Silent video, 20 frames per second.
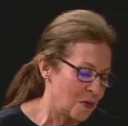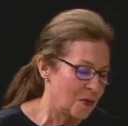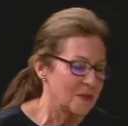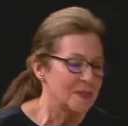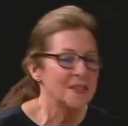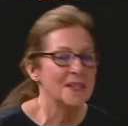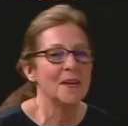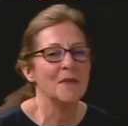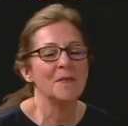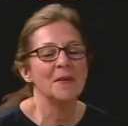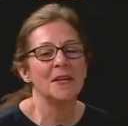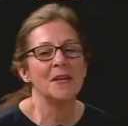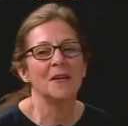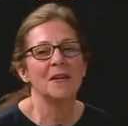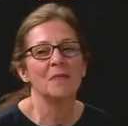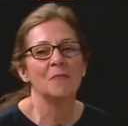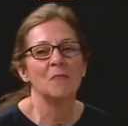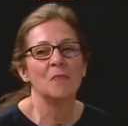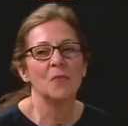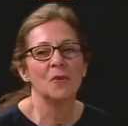tell me
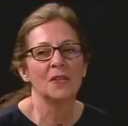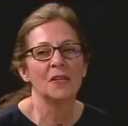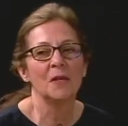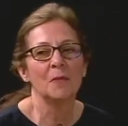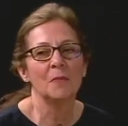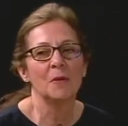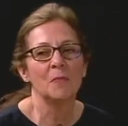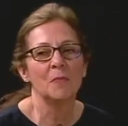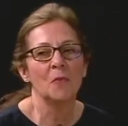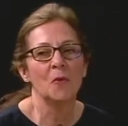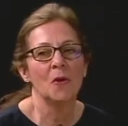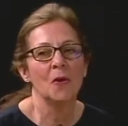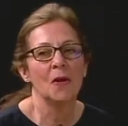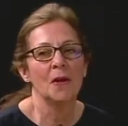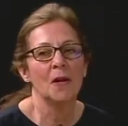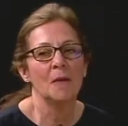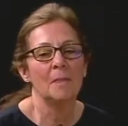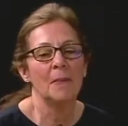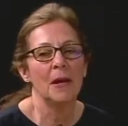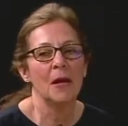um, a little bit more
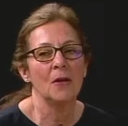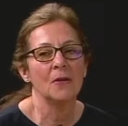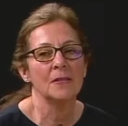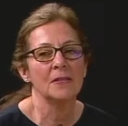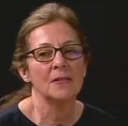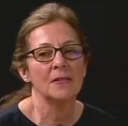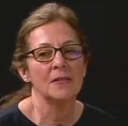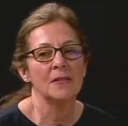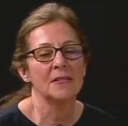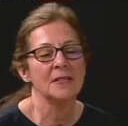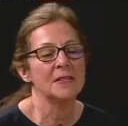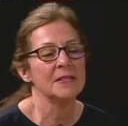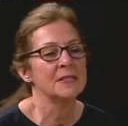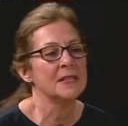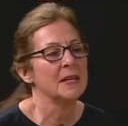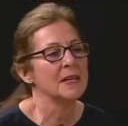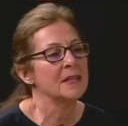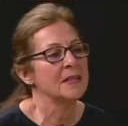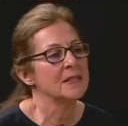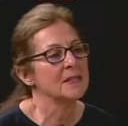about the
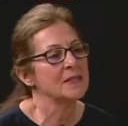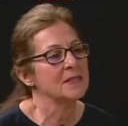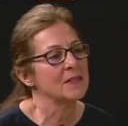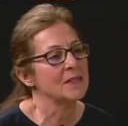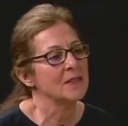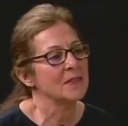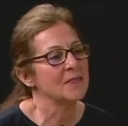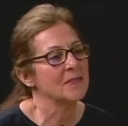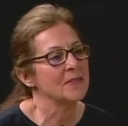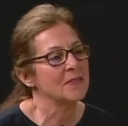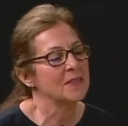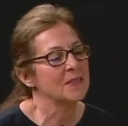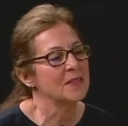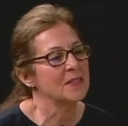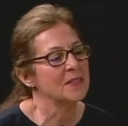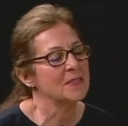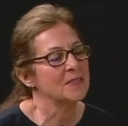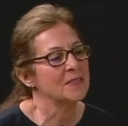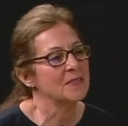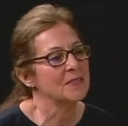descendants of
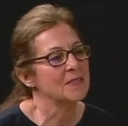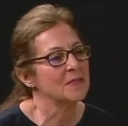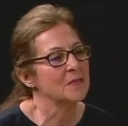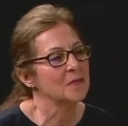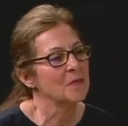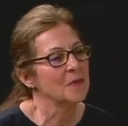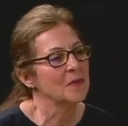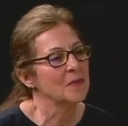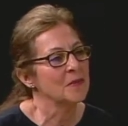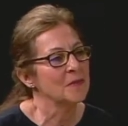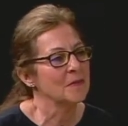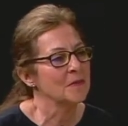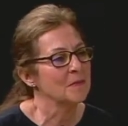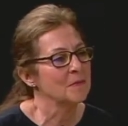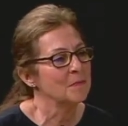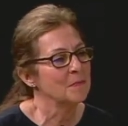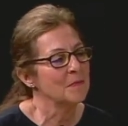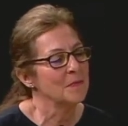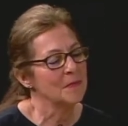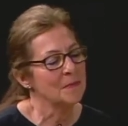these um,
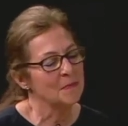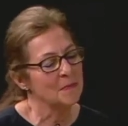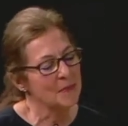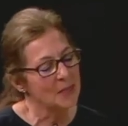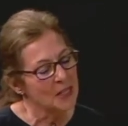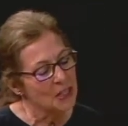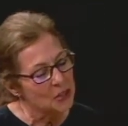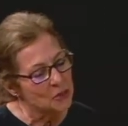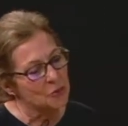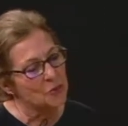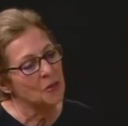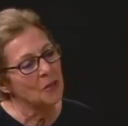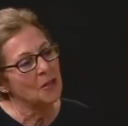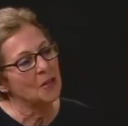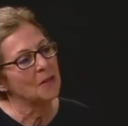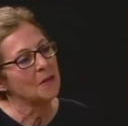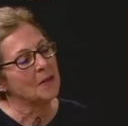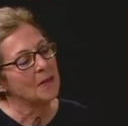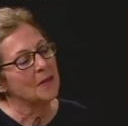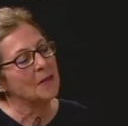
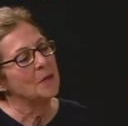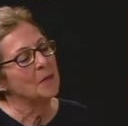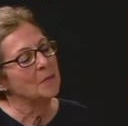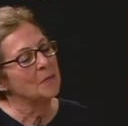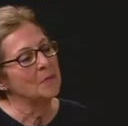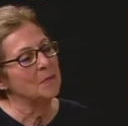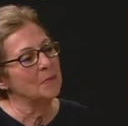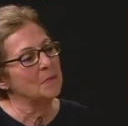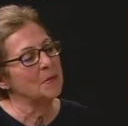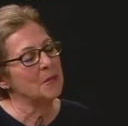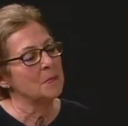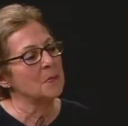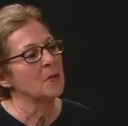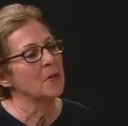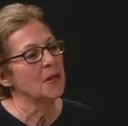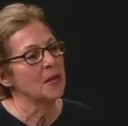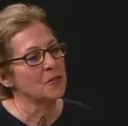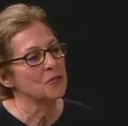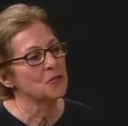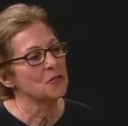integral people
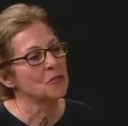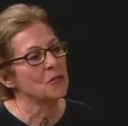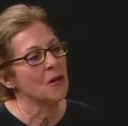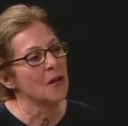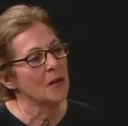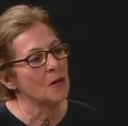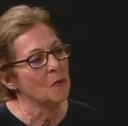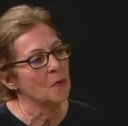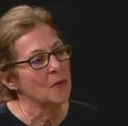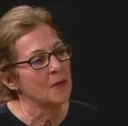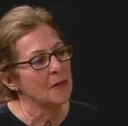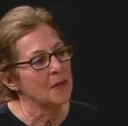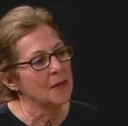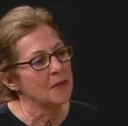at Chautauqua.